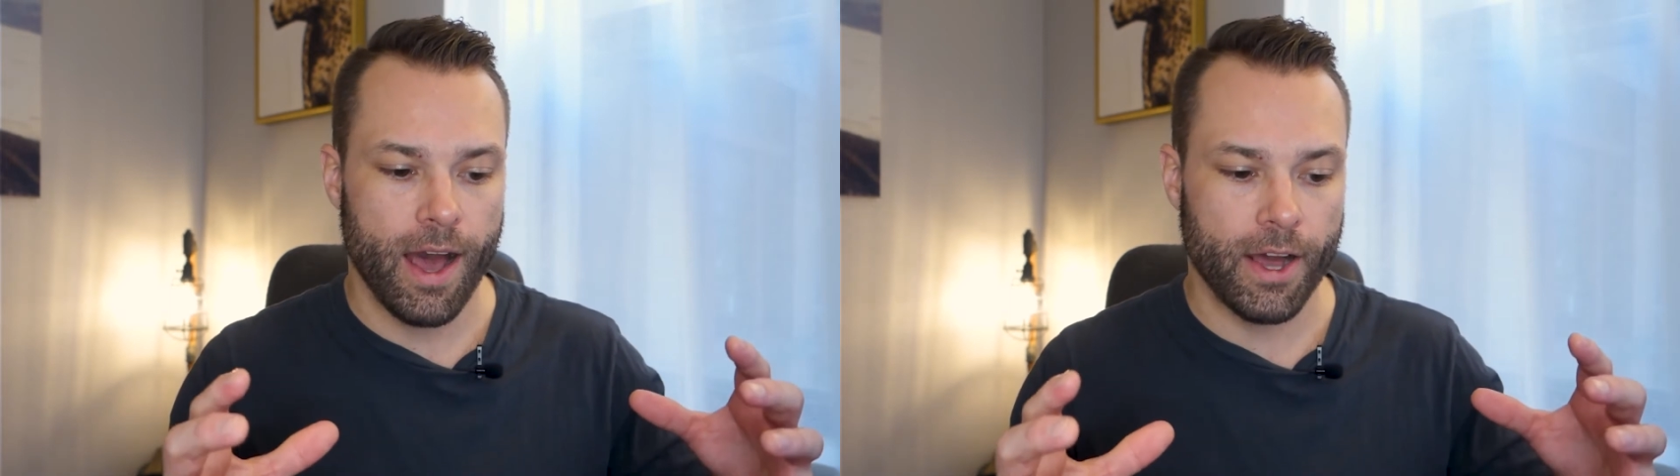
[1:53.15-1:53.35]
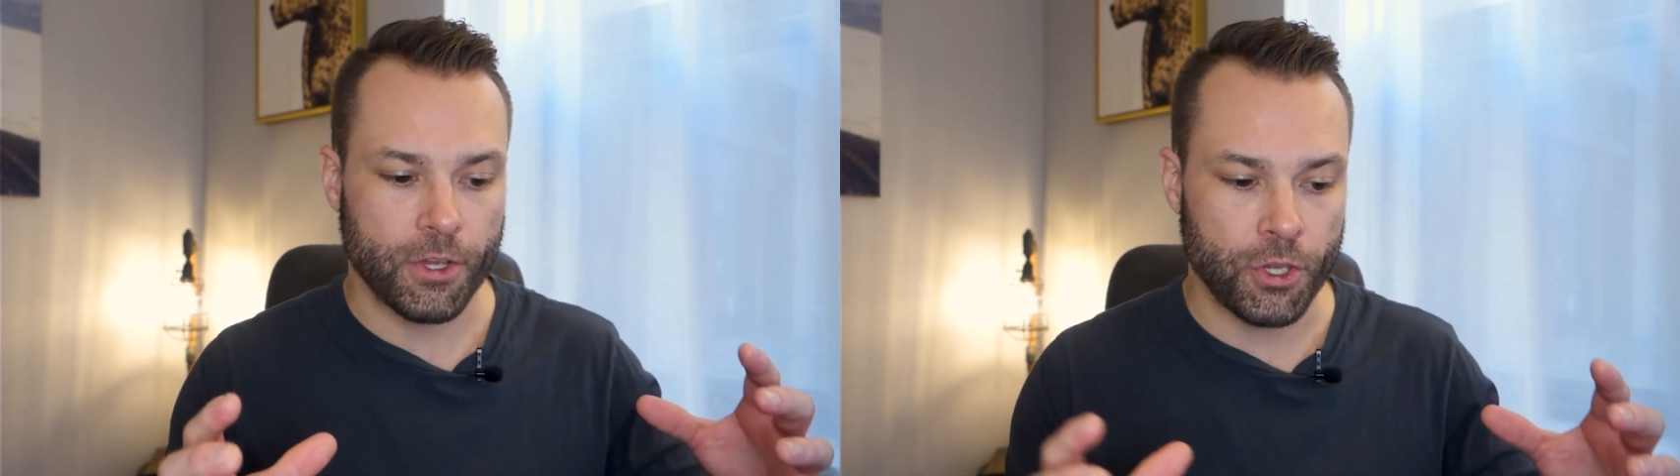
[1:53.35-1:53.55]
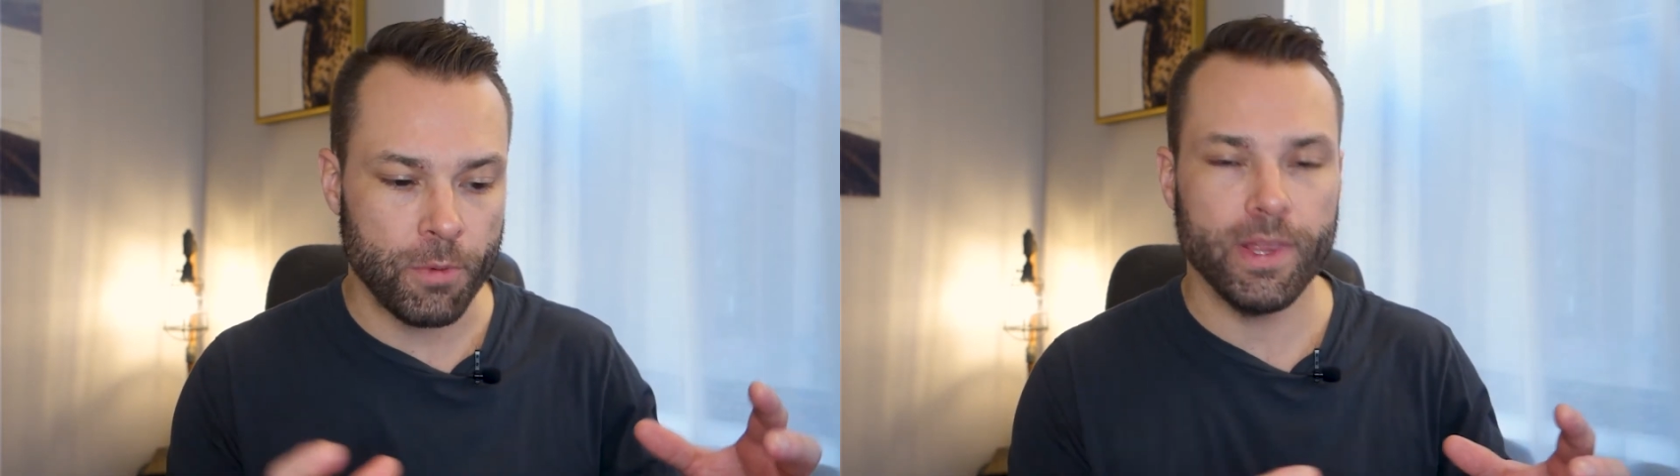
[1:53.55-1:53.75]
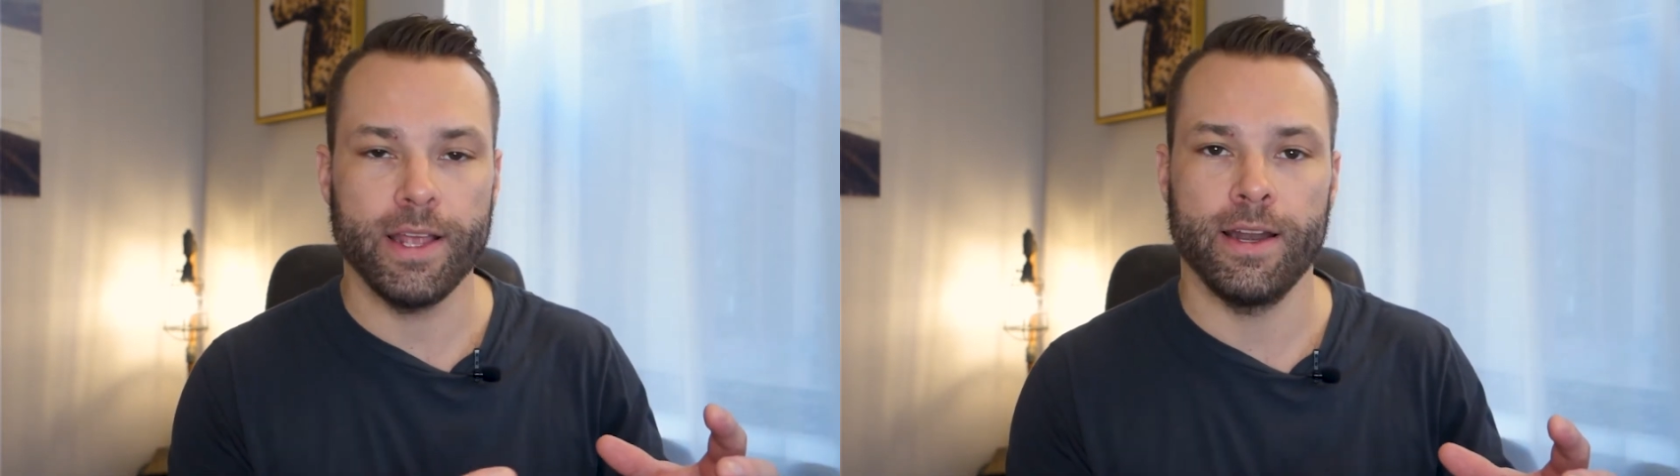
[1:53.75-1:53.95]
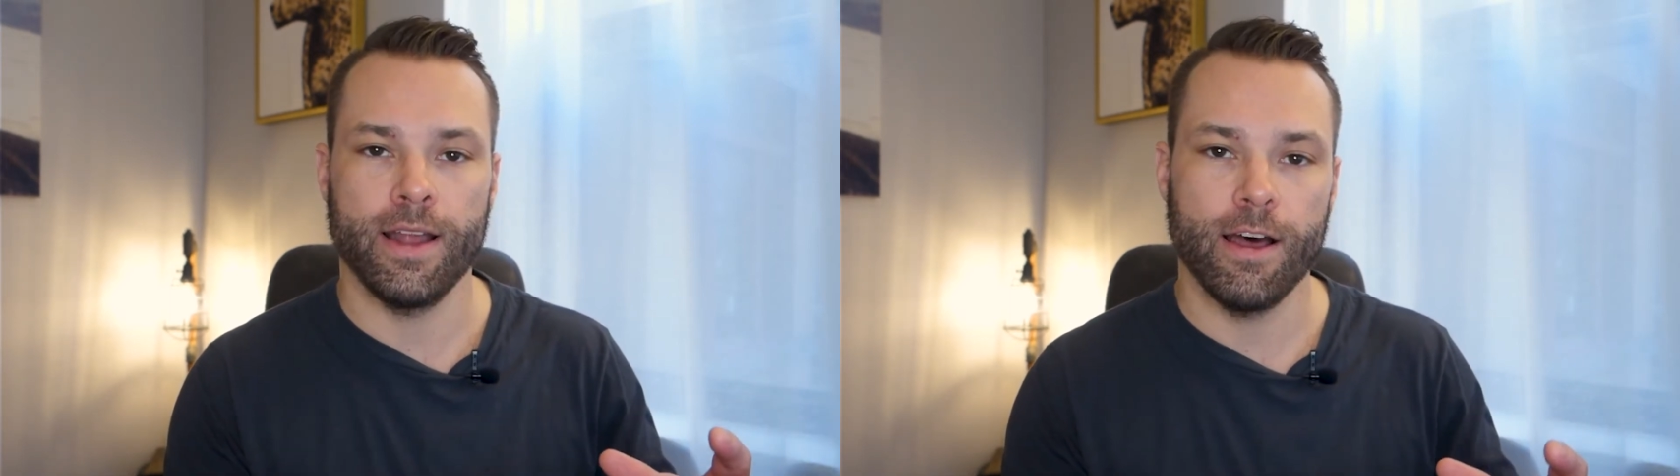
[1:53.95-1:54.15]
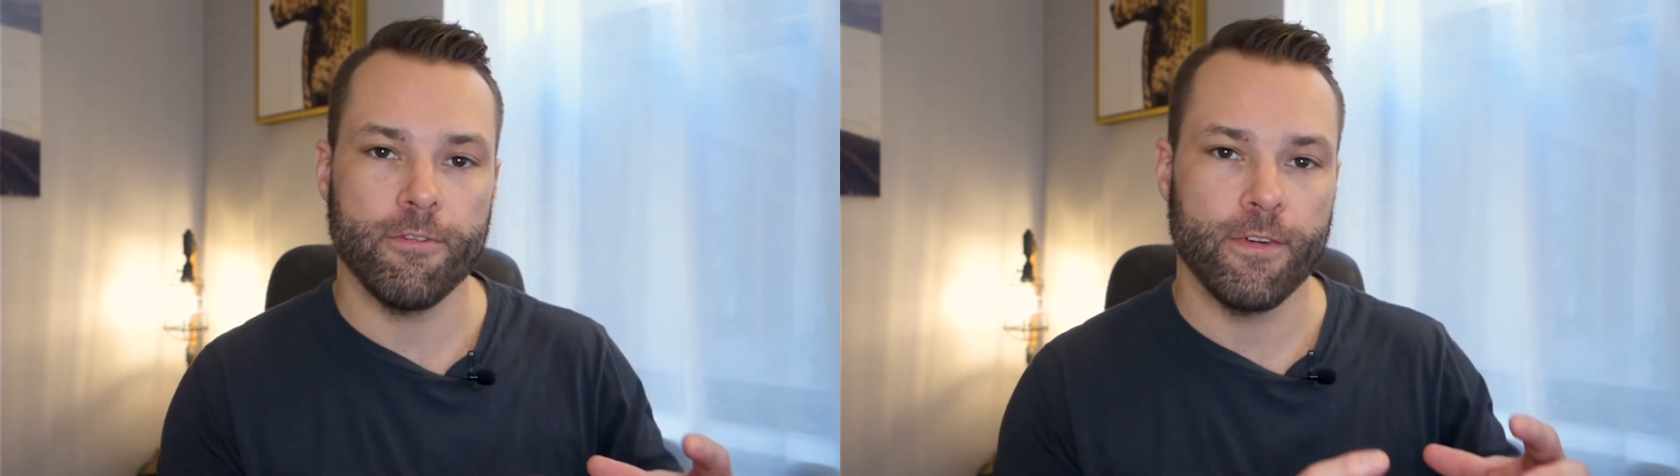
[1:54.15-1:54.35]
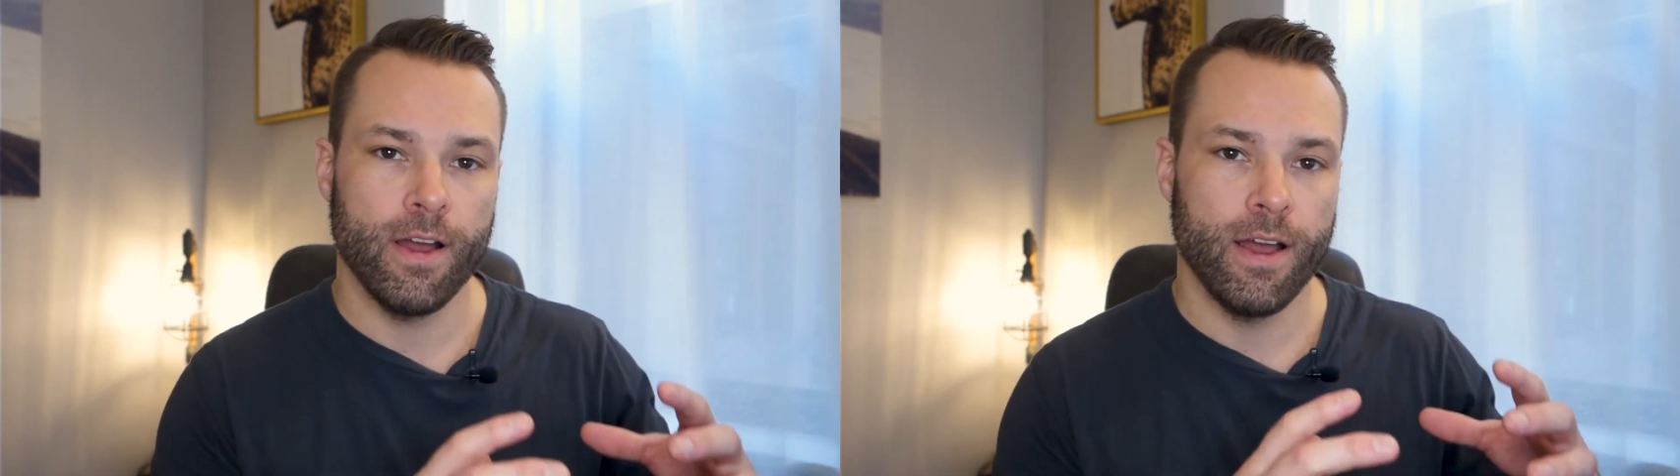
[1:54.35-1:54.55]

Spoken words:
accumulate enough